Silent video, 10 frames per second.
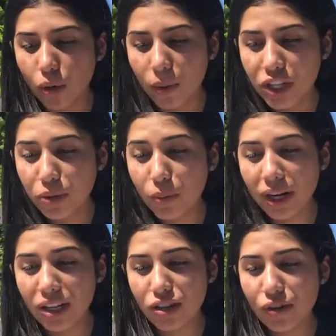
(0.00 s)
what you
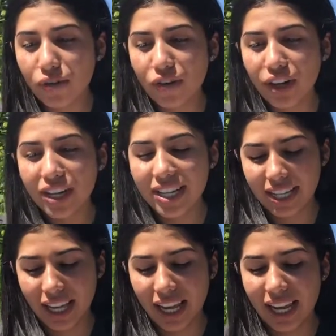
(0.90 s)
wanna do first
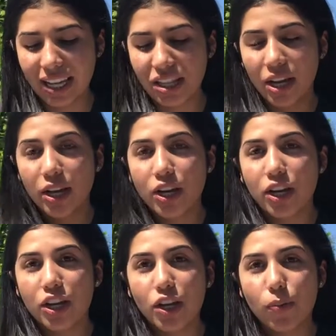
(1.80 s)
is
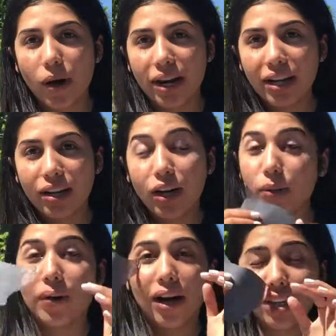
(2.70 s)
you wanna,
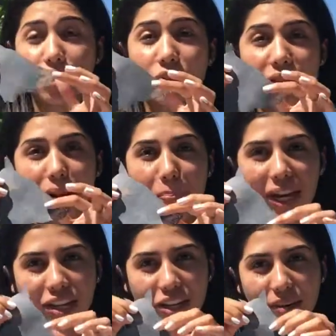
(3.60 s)
also you need a
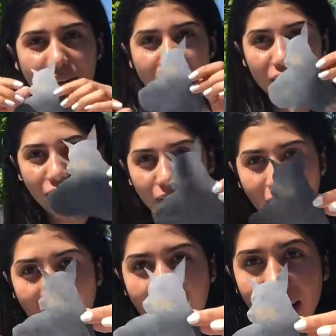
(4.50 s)
picture. So
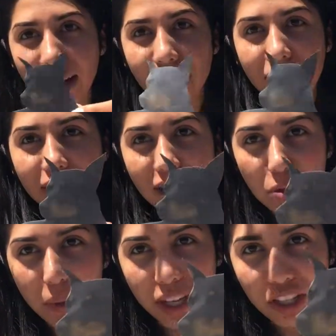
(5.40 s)
I have this
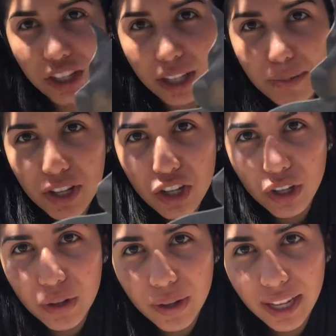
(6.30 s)
picture, let me show
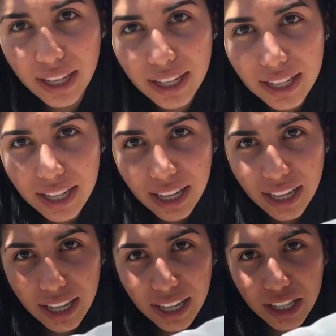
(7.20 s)
you guys.
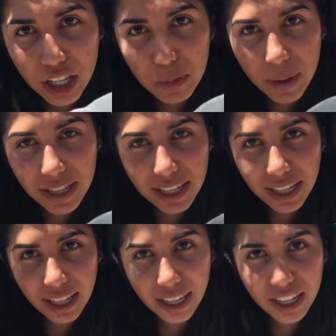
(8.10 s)
It's
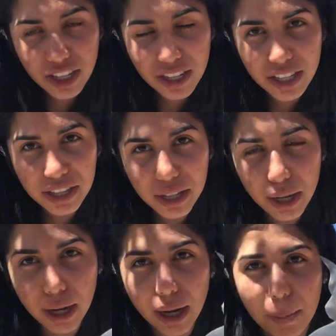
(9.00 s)
basically just
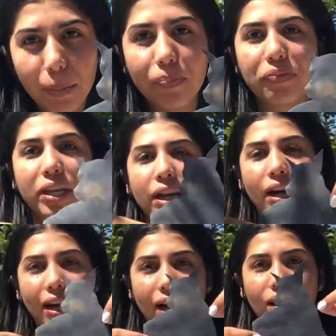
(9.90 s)
a
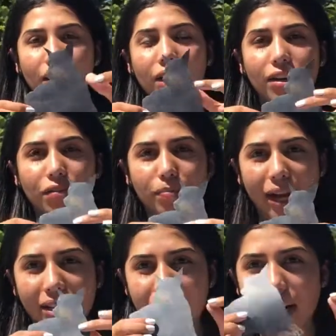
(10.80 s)
cutout of
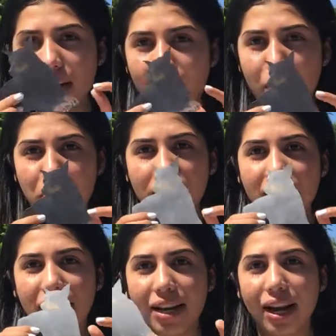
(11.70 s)
my dog. I
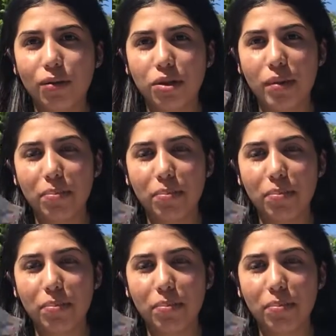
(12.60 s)
printed it out with my